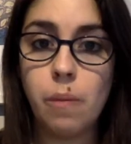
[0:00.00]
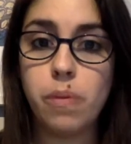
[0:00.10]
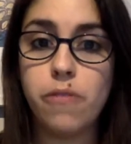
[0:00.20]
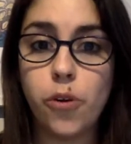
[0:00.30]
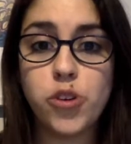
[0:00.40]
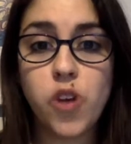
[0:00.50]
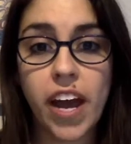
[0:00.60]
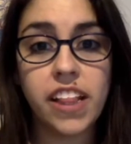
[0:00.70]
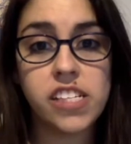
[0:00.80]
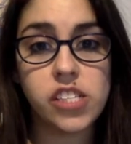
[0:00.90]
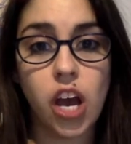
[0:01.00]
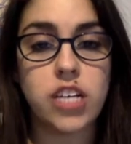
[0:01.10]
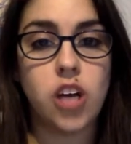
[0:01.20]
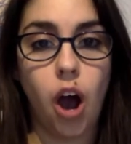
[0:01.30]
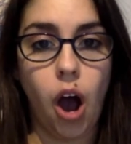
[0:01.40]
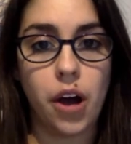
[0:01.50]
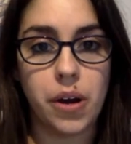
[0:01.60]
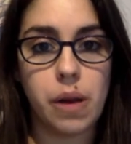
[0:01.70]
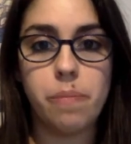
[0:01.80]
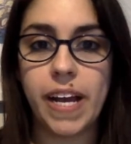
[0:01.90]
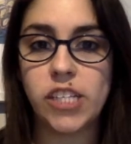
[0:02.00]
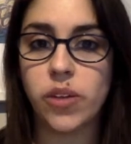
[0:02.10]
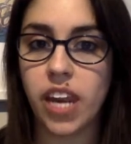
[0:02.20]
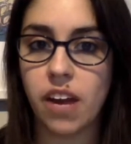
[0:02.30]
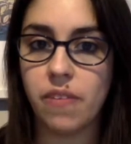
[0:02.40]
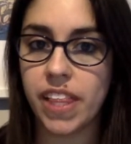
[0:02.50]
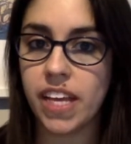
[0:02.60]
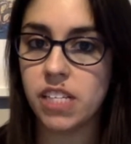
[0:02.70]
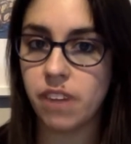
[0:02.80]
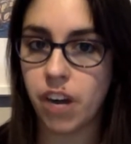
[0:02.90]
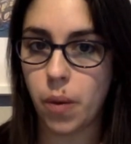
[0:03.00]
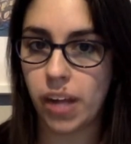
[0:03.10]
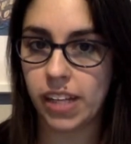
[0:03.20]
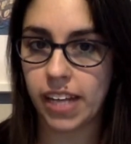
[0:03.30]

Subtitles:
Before trying the skirt on, make sure that everything is very well